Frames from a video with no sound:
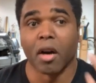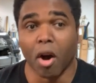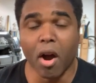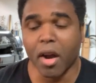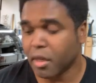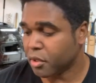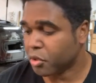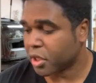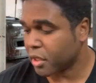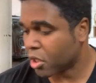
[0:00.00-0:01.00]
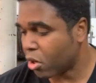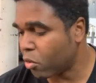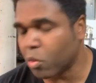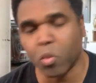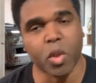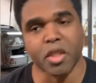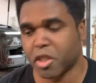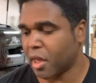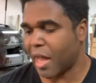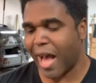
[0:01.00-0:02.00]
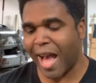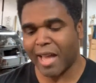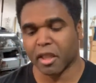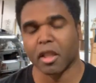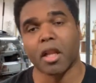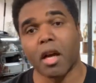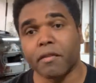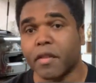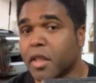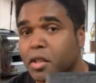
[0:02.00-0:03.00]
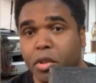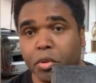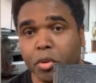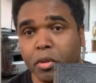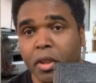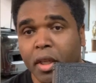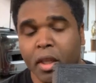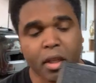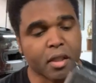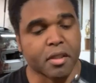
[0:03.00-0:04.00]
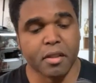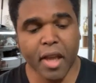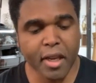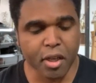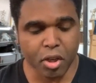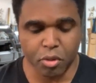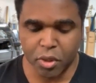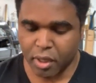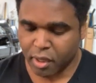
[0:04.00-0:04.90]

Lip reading: or you can go, which I love this tool. It's the Dayco.